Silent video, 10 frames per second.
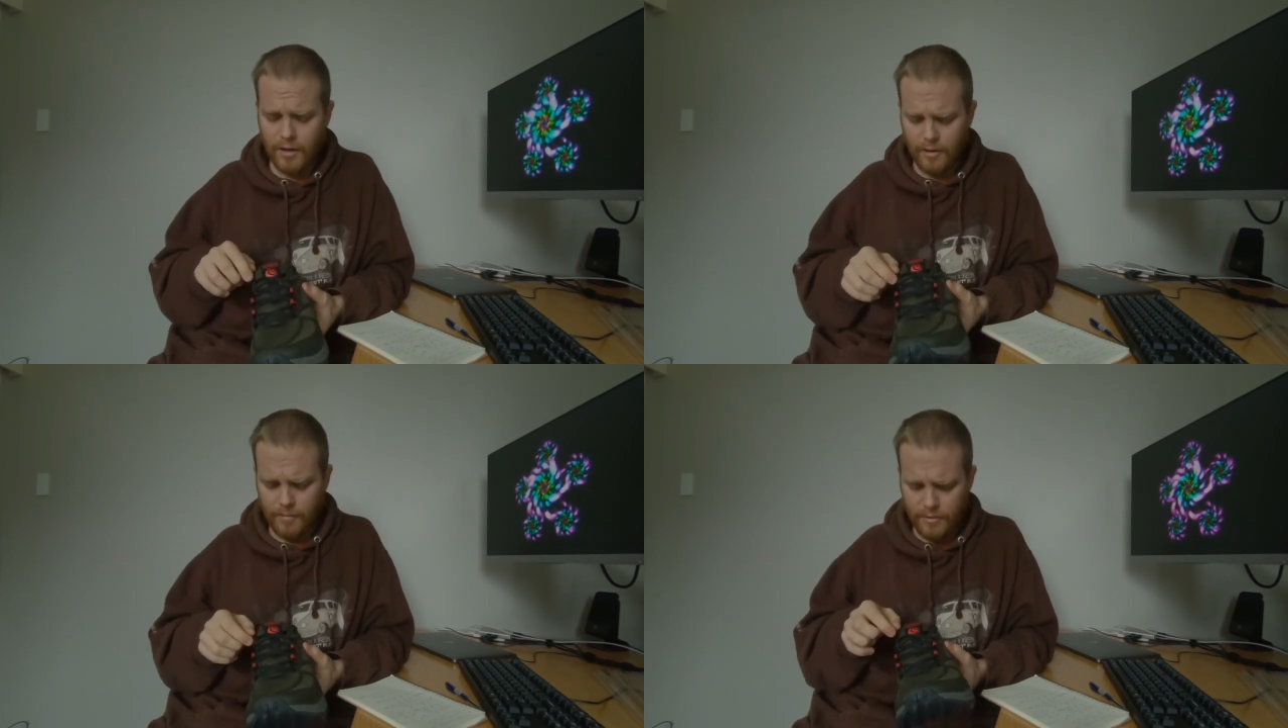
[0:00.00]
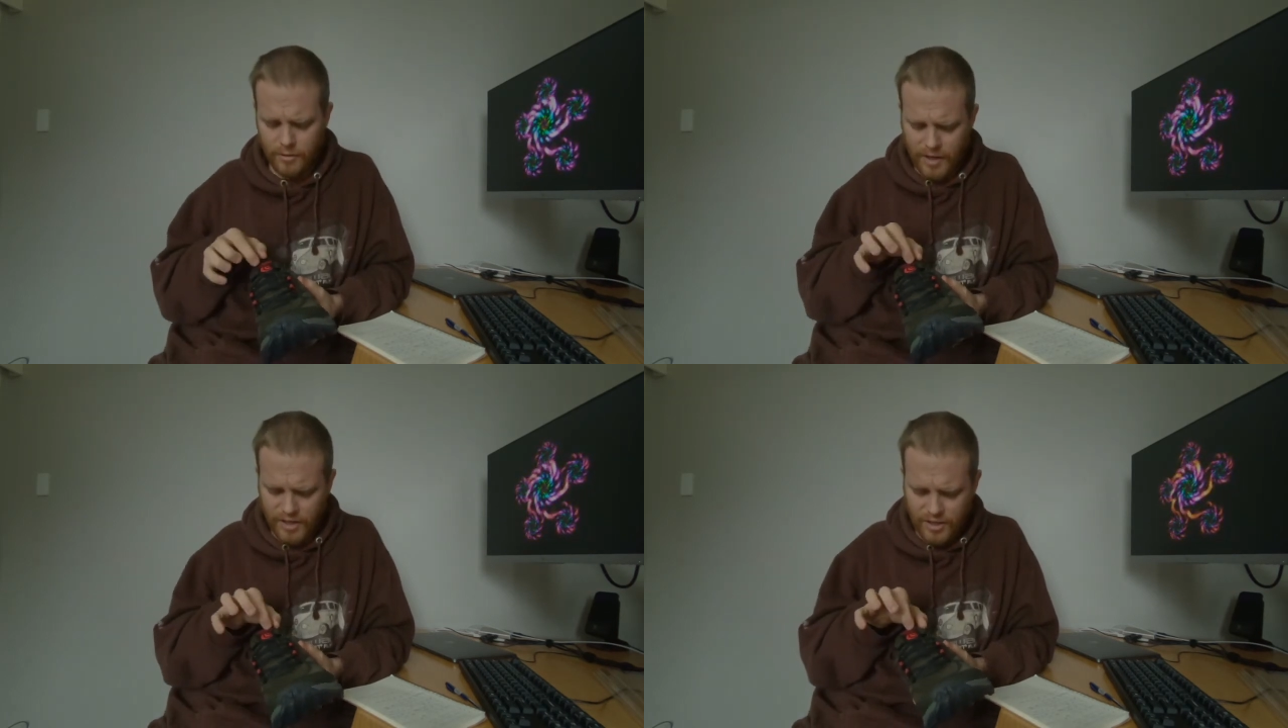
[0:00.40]

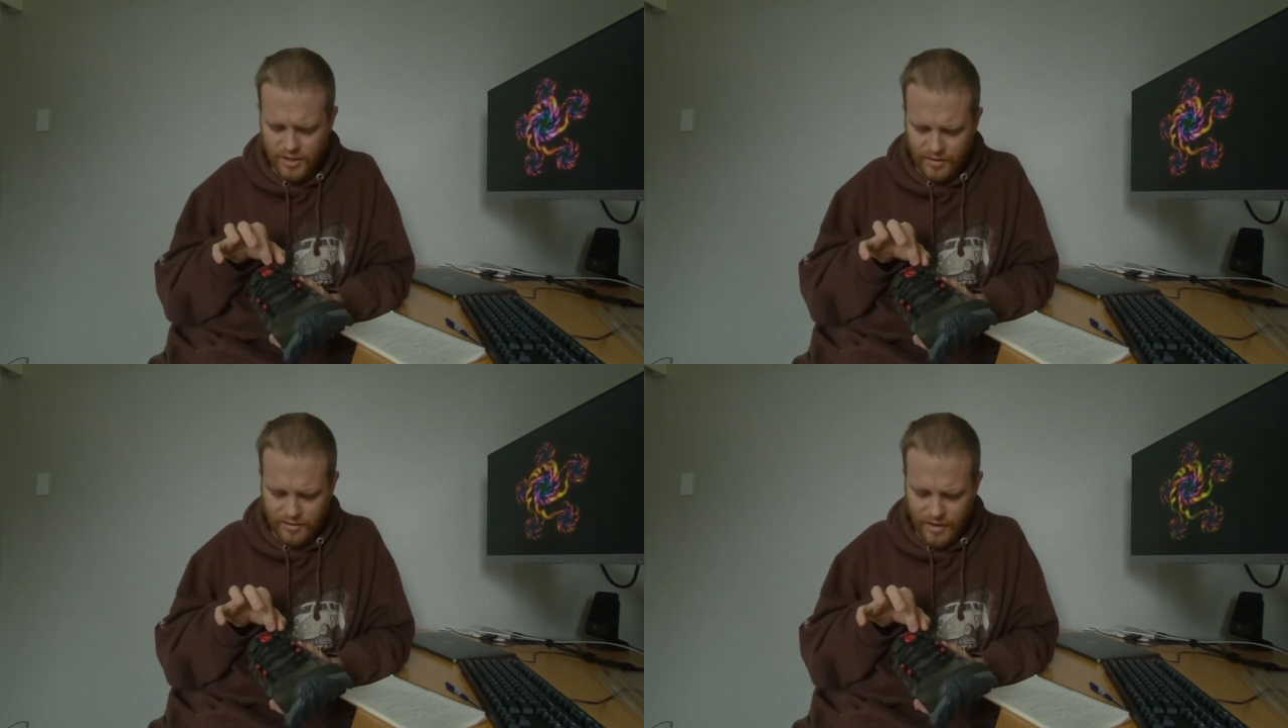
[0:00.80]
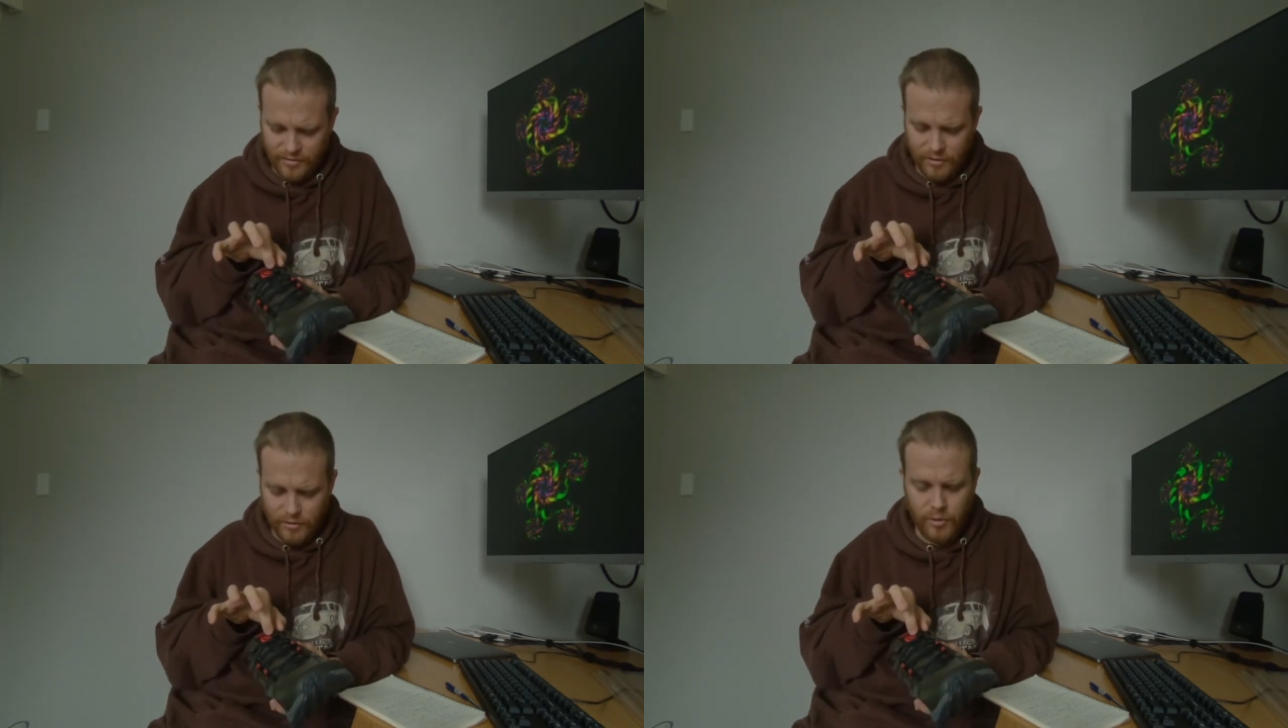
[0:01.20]
You actually
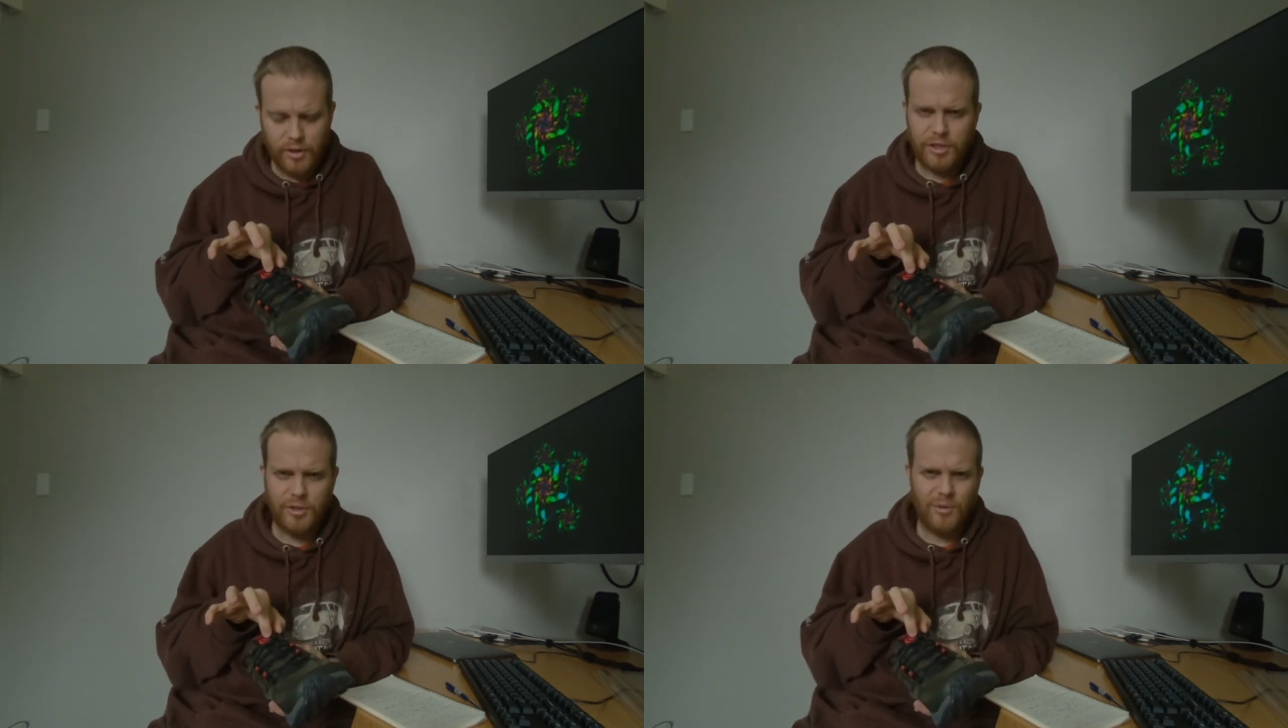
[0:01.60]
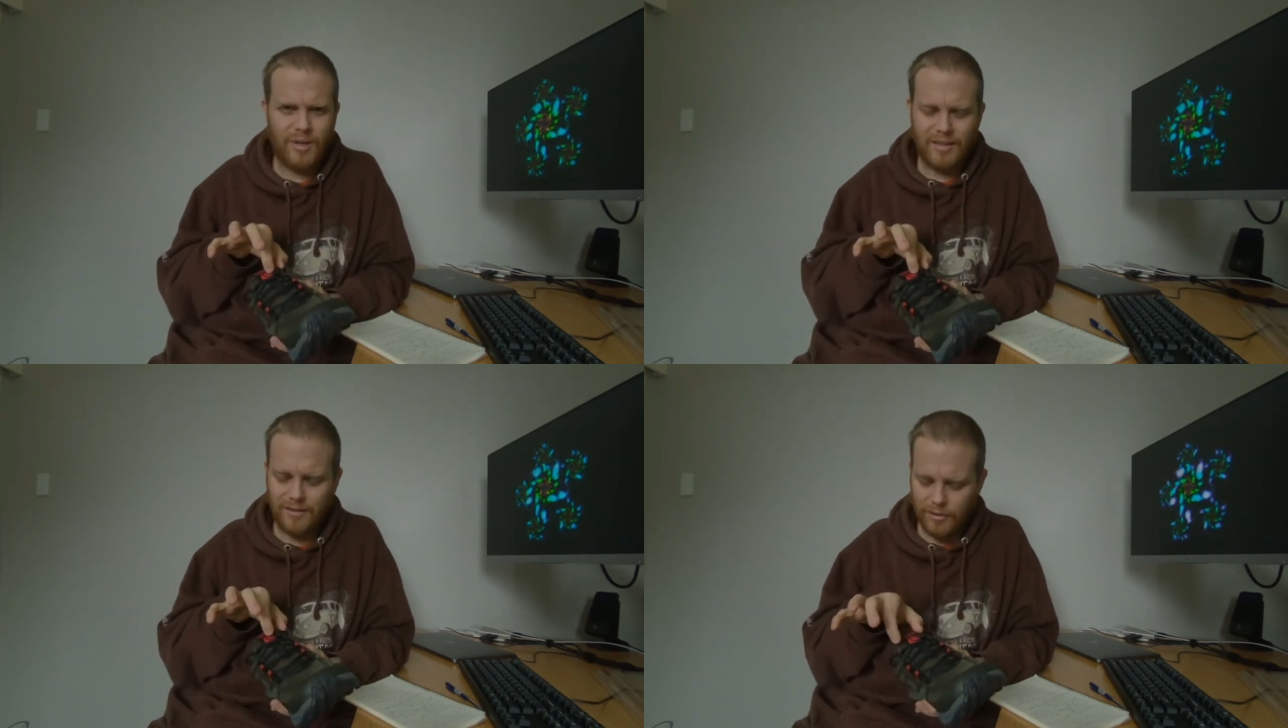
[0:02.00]
have to use quite a
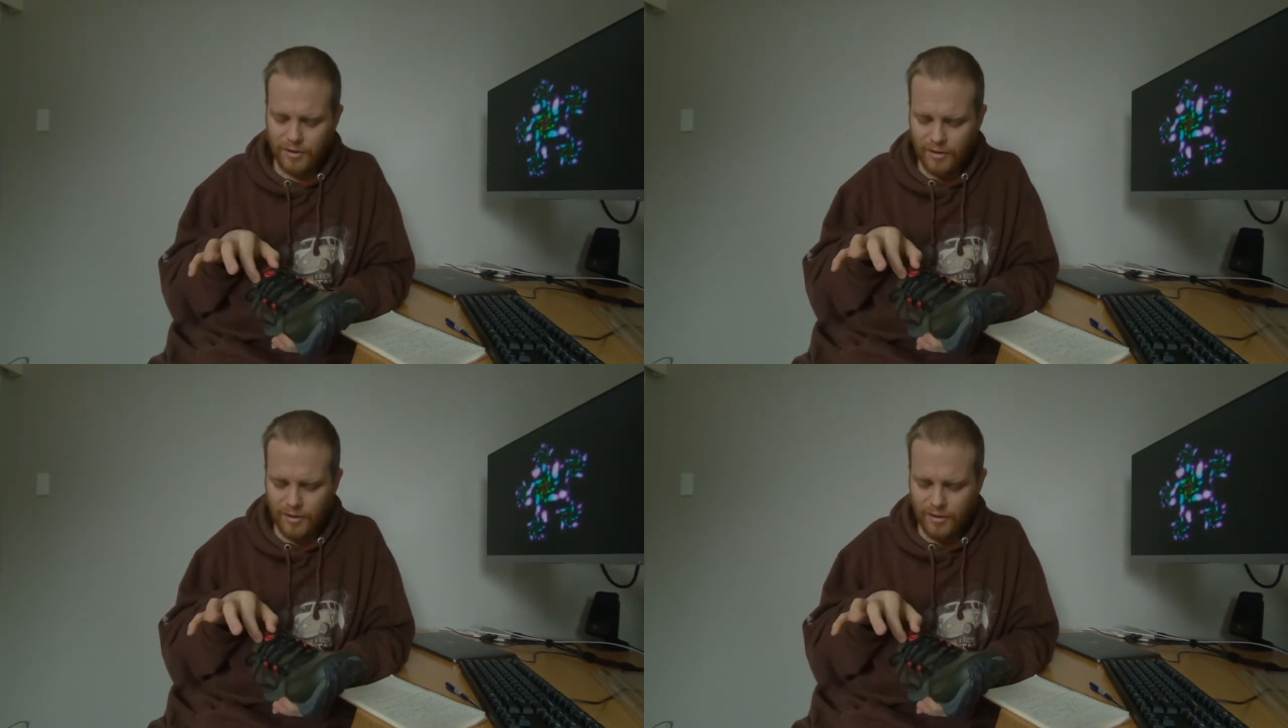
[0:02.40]
short lace lock.